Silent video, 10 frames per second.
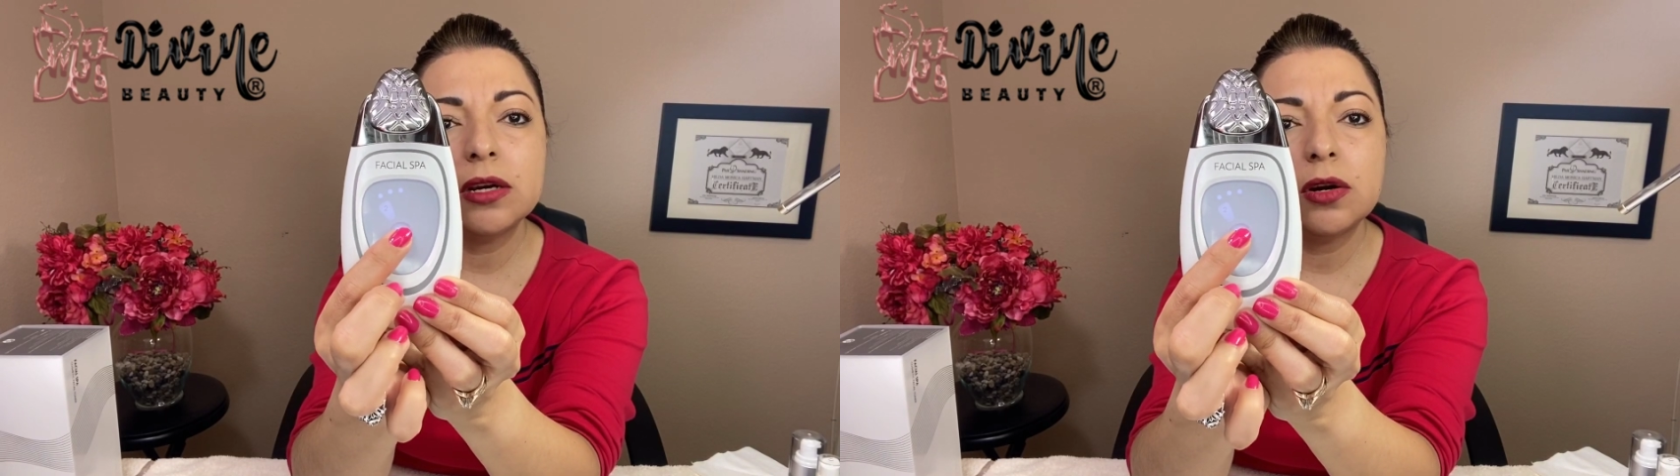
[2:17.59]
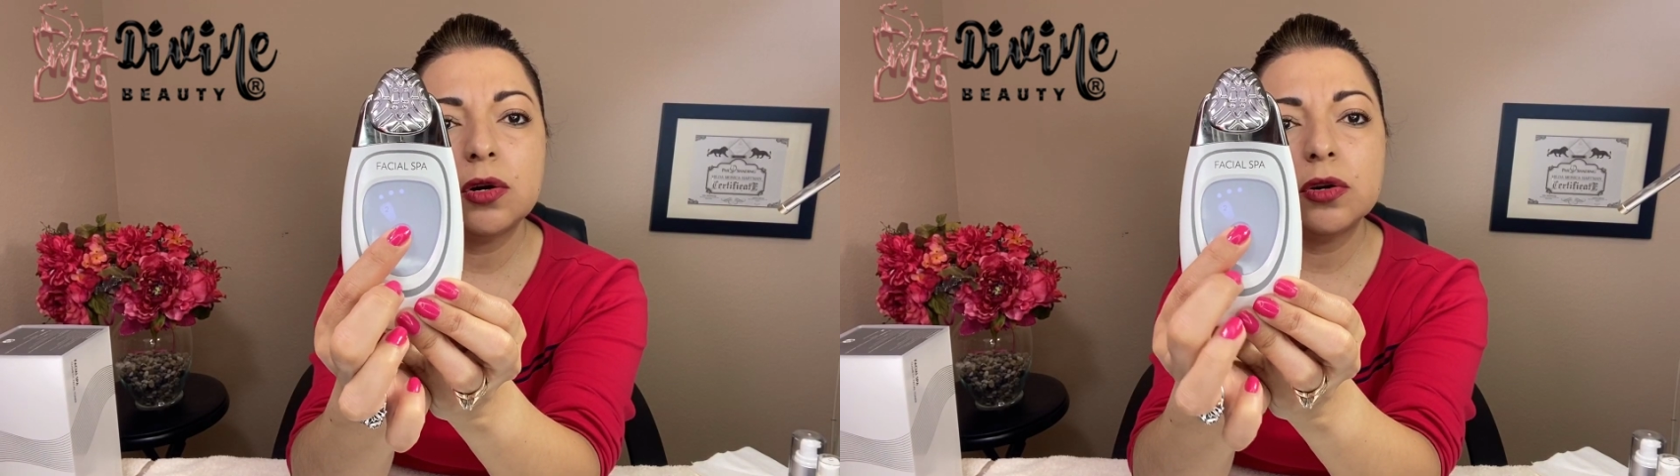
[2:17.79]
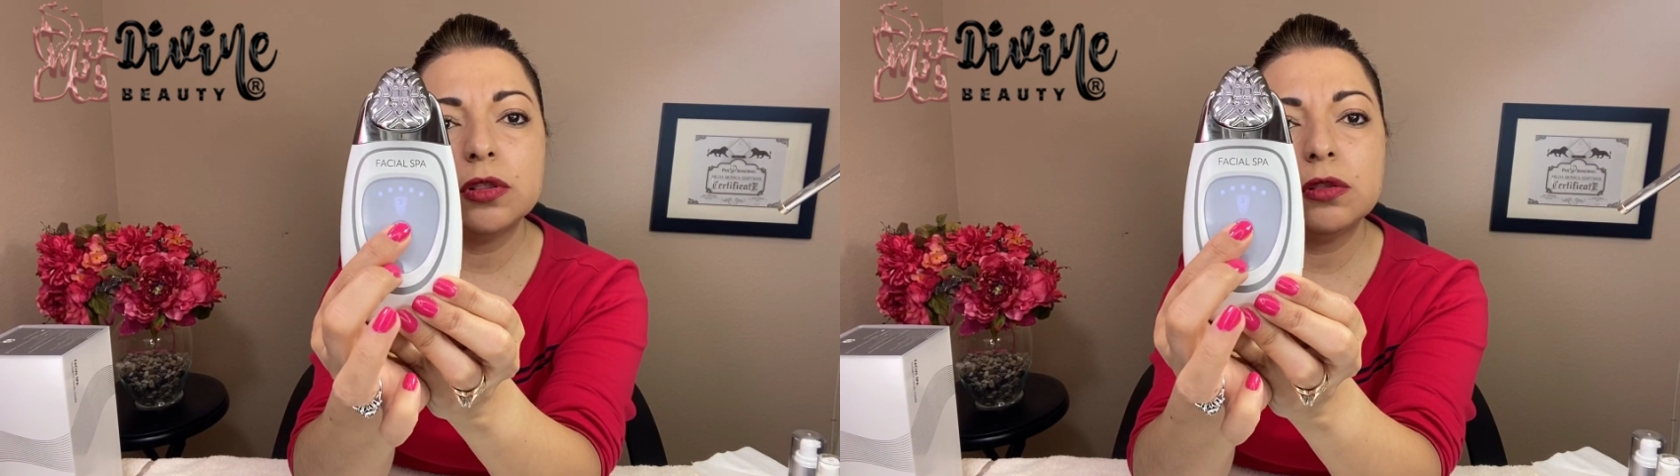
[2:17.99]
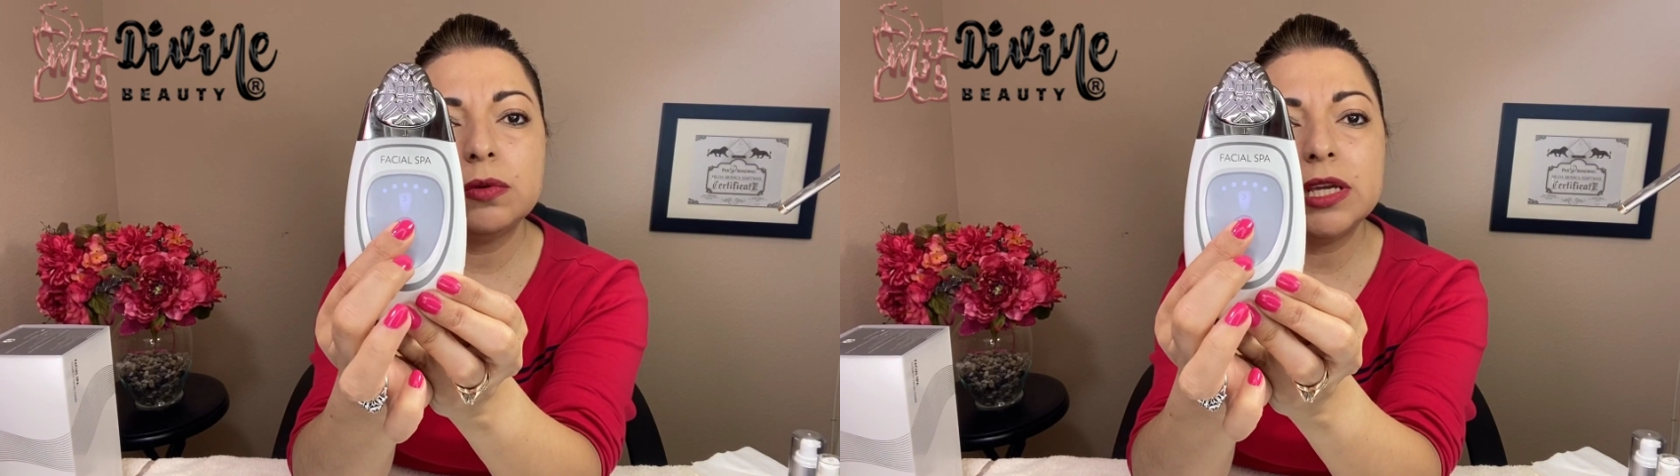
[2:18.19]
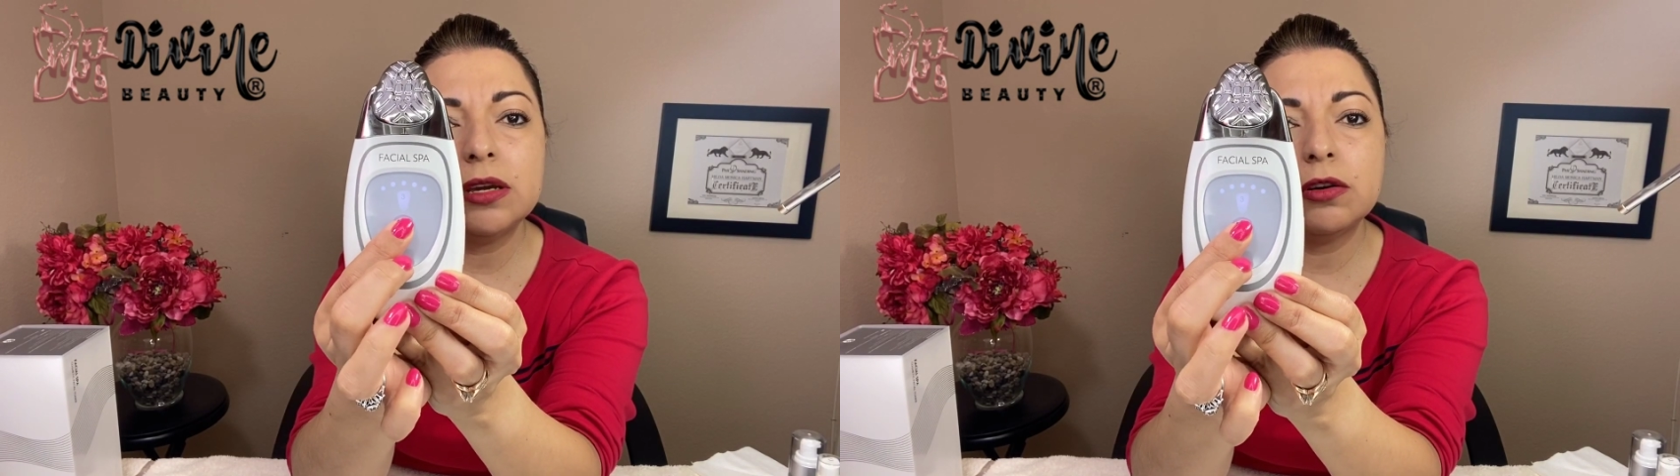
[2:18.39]
or
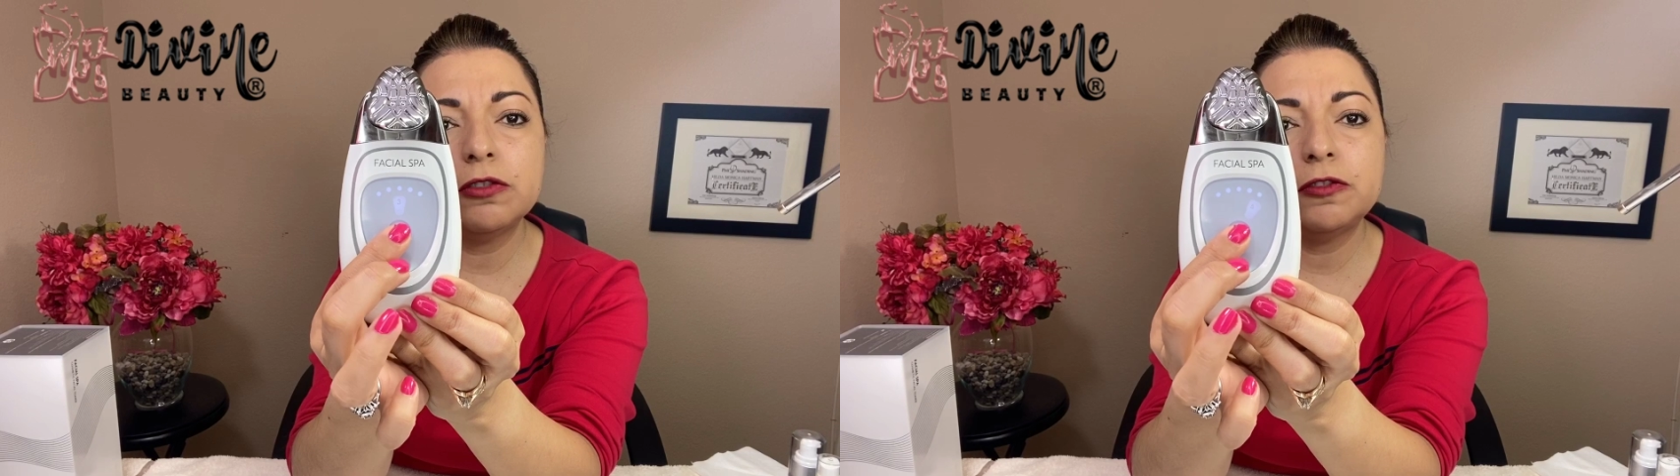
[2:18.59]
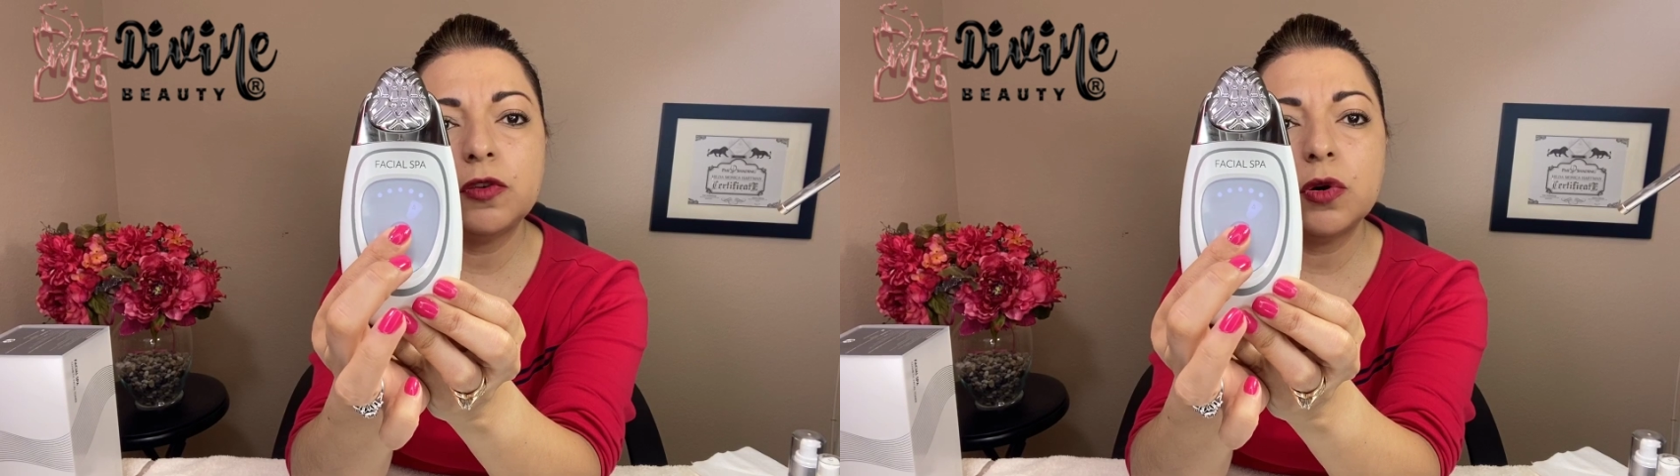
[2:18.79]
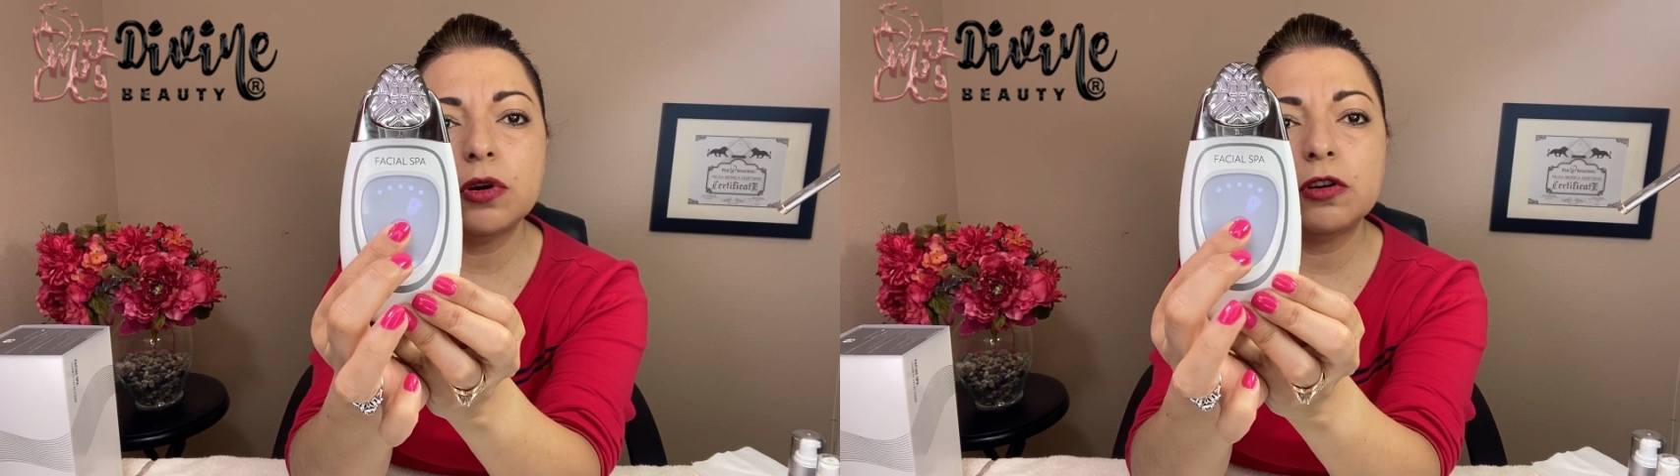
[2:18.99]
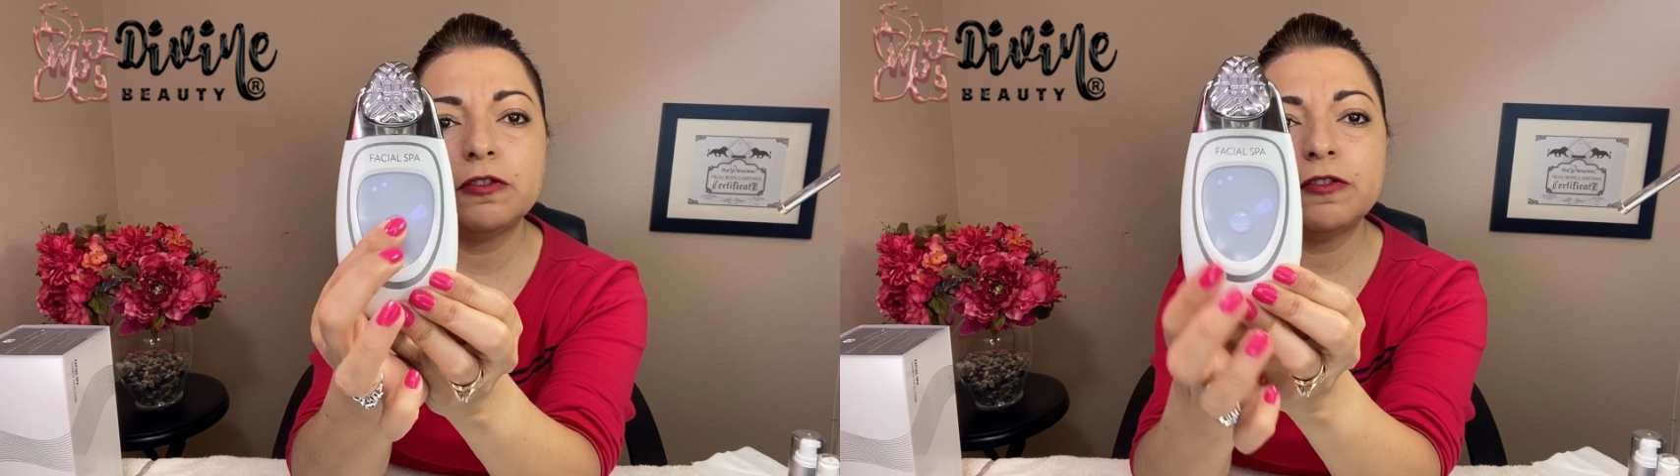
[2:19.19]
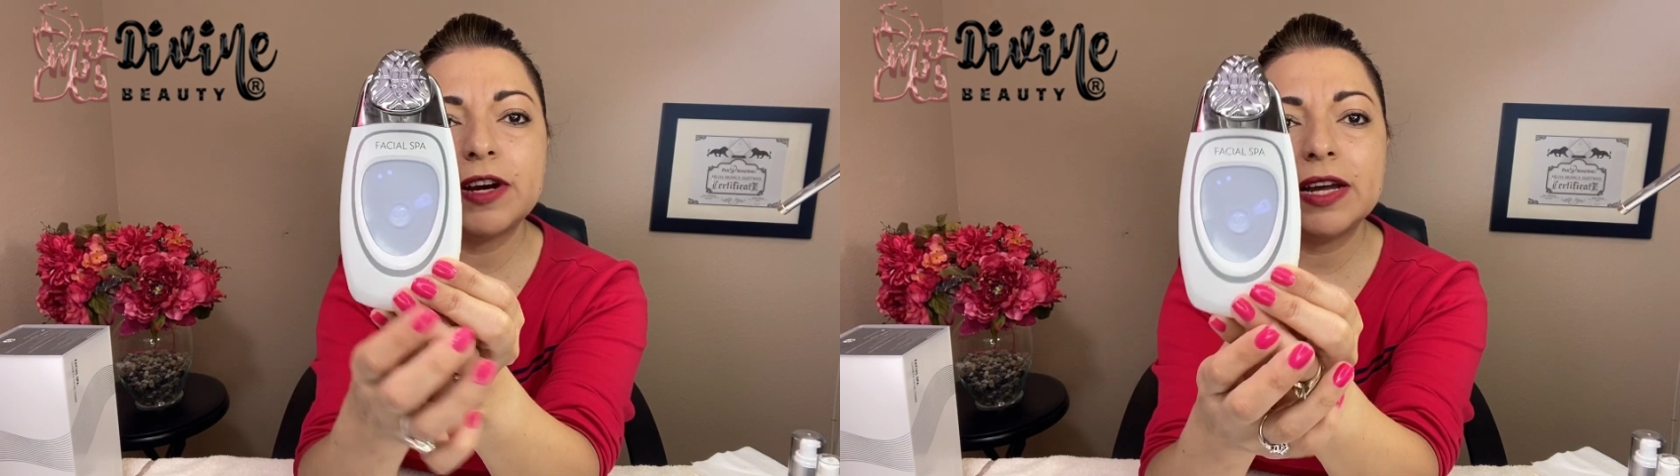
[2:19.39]
3 or 4 or
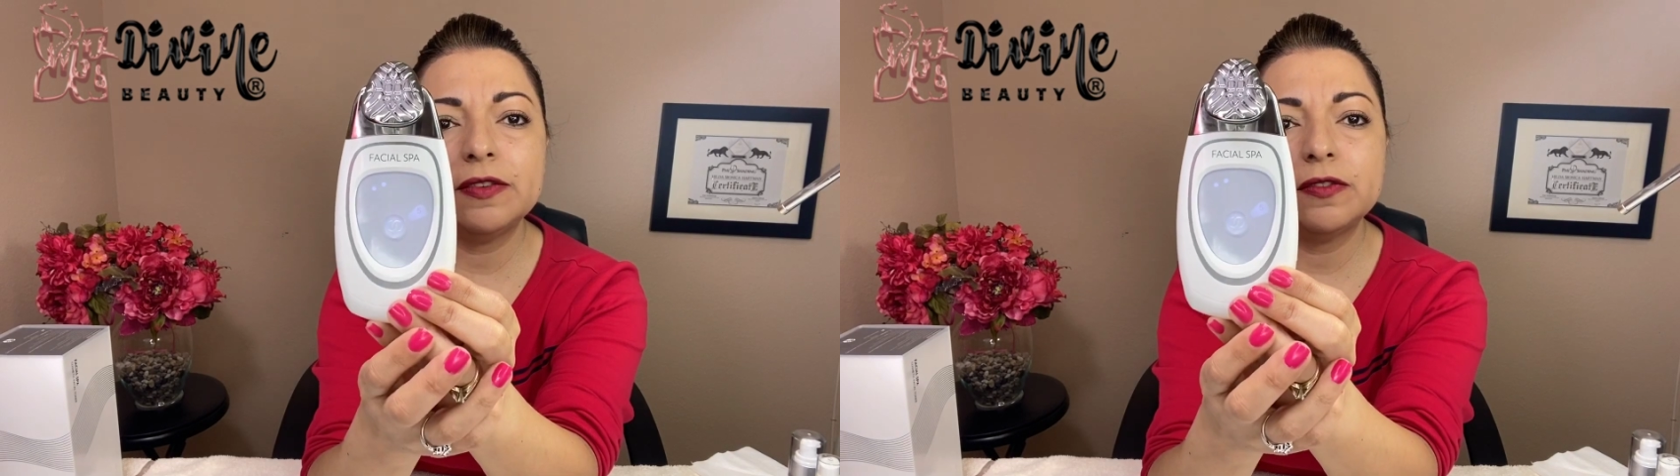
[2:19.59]
5.